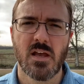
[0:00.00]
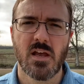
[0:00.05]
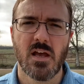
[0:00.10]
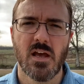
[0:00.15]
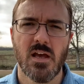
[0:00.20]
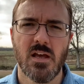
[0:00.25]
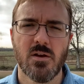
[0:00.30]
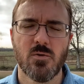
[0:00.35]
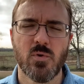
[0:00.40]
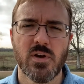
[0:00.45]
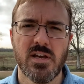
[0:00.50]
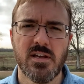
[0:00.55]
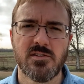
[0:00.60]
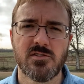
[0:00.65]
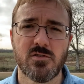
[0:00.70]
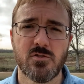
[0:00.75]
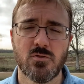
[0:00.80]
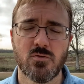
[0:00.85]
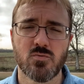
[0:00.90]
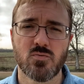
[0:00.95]
a way
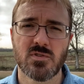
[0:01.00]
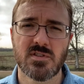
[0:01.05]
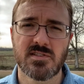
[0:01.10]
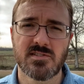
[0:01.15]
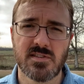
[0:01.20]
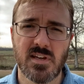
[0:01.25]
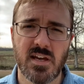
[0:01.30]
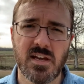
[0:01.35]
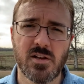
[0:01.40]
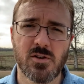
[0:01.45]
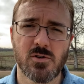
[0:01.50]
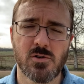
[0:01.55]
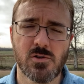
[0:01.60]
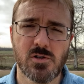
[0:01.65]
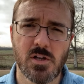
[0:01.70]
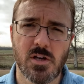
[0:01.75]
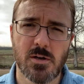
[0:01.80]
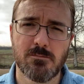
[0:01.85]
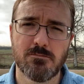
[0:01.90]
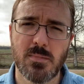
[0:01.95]
to
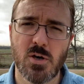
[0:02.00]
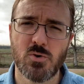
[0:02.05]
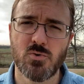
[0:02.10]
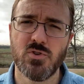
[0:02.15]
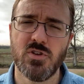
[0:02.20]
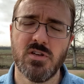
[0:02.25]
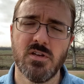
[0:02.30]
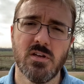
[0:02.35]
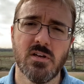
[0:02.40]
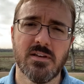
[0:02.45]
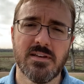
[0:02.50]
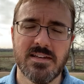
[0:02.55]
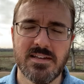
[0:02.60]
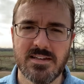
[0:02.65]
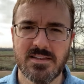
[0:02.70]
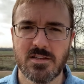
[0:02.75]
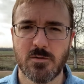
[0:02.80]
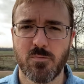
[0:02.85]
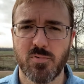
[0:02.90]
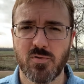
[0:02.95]
recycle ammonia
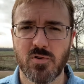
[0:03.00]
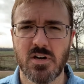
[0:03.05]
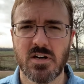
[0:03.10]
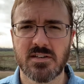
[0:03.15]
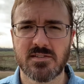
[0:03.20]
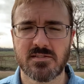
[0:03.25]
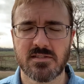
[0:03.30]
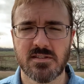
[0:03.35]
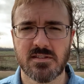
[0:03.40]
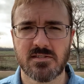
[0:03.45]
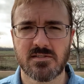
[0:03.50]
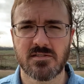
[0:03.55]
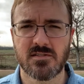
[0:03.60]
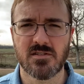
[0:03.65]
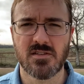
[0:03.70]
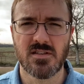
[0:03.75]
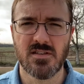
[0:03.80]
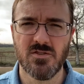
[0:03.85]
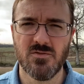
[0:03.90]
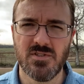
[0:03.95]
in the process so
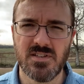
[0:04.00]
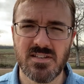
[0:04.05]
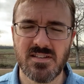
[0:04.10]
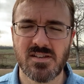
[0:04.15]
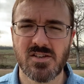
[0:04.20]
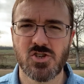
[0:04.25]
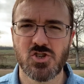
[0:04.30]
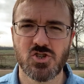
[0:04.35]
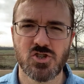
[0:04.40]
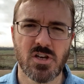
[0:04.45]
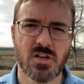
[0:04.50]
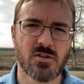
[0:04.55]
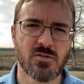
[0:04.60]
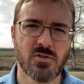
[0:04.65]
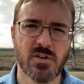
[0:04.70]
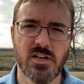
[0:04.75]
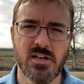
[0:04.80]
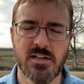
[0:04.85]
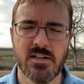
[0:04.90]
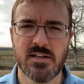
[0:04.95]
that you didn't
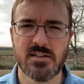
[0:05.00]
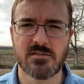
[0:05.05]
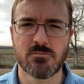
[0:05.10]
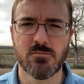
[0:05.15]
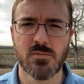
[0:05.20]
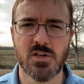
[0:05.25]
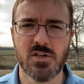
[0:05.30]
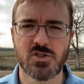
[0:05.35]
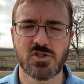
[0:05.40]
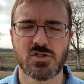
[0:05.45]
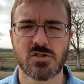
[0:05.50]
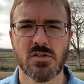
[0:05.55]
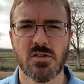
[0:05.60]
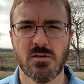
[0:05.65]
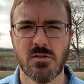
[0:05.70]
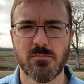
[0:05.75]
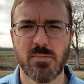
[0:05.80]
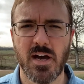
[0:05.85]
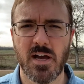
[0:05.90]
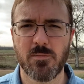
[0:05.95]
generate as much
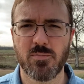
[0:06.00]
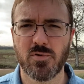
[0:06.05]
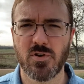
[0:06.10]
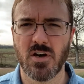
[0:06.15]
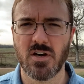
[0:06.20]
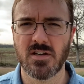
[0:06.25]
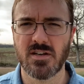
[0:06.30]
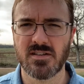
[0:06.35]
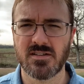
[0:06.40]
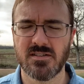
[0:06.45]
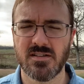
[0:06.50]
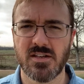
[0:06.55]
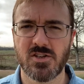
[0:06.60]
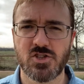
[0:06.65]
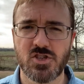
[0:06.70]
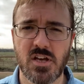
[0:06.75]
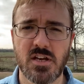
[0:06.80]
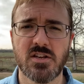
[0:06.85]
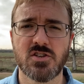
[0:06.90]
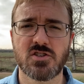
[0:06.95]
a byproduct, and it
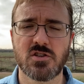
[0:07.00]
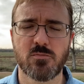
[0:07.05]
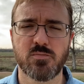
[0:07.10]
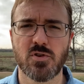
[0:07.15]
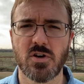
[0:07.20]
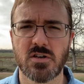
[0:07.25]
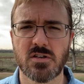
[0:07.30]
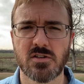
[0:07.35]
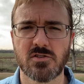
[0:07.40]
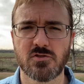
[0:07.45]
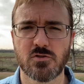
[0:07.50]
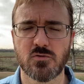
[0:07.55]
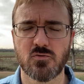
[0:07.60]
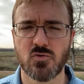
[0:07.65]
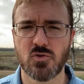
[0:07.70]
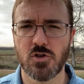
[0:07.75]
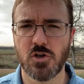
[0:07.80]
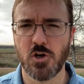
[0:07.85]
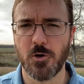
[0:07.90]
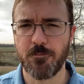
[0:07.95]
changed the products
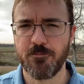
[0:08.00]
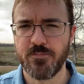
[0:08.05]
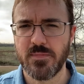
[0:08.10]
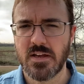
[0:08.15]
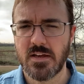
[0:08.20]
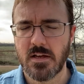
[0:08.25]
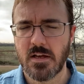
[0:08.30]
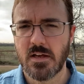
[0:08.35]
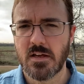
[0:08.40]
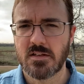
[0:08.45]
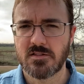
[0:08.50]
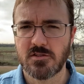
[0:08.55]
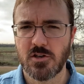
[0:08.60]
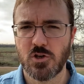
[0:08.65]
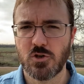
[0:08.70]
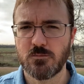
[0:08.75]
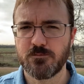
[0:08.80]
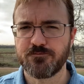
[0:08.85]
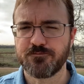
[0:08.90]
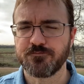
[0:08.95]
overall. So